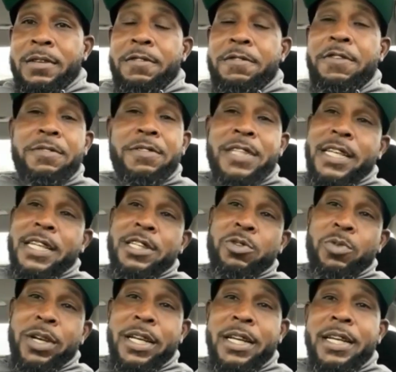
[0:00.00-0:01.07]
15,
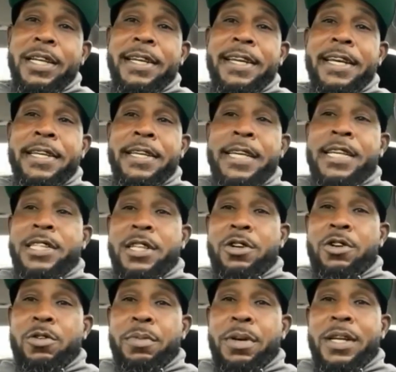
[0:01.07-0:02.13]
20 years
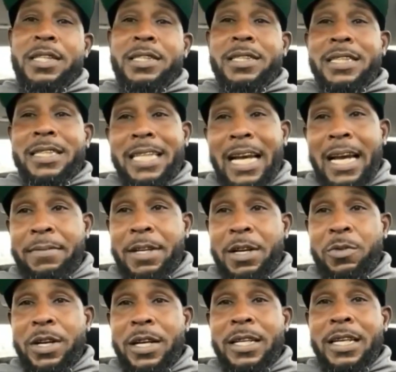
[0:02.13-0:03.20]
ago because the time that
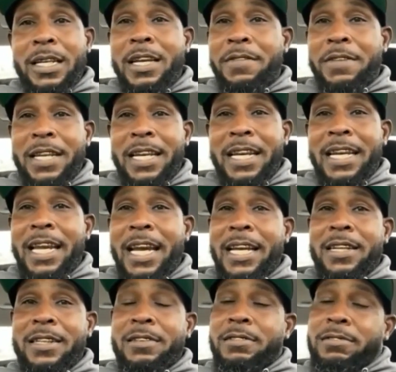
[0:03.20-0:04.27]
we're living in
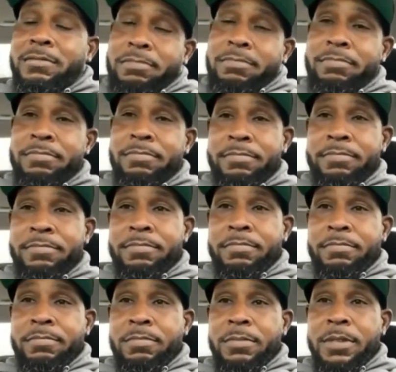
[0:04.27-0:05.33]
now
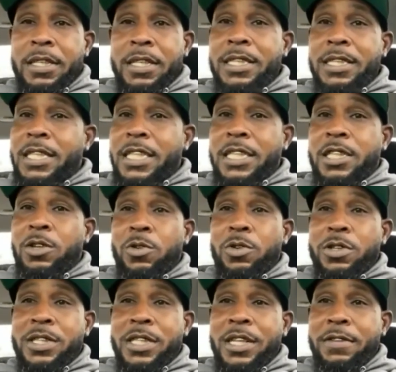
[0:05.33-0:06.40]
is just totally
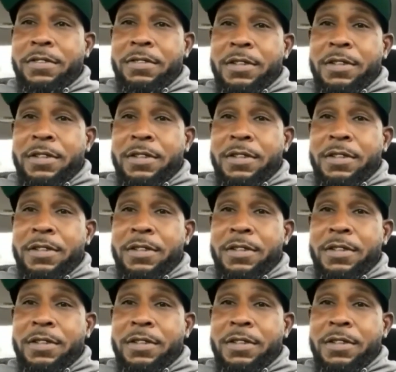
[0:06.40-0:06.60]
different.